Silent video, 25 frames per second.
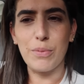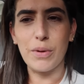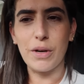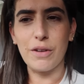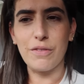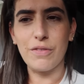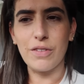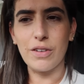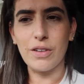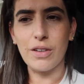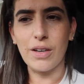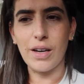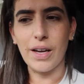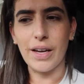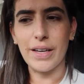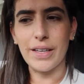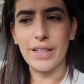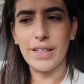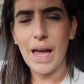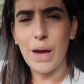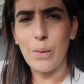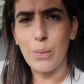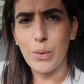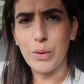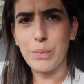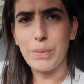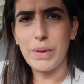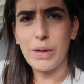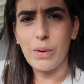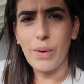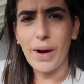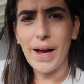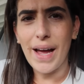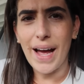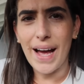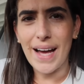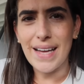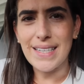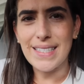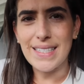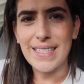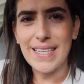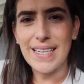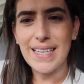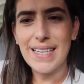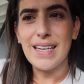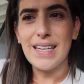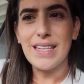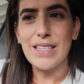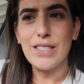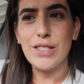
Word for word: But I feel like it would be quite handy.